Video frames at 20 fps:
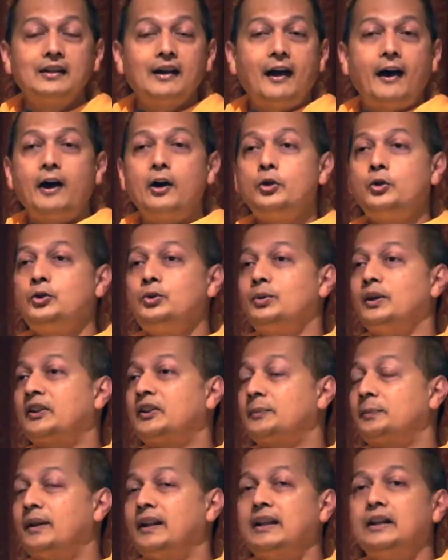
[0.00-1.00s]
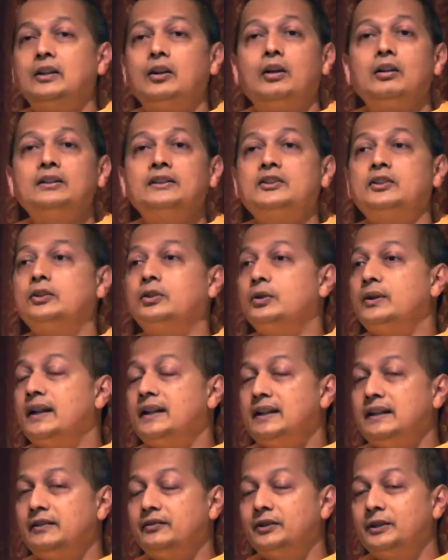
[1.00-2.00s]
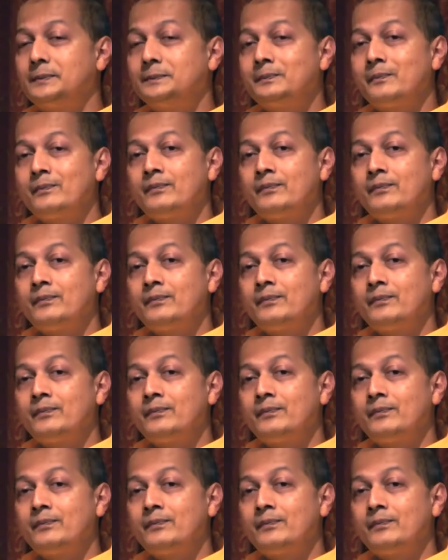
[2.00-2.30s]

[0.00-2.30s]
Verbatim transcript: How do you explain all this good and evil?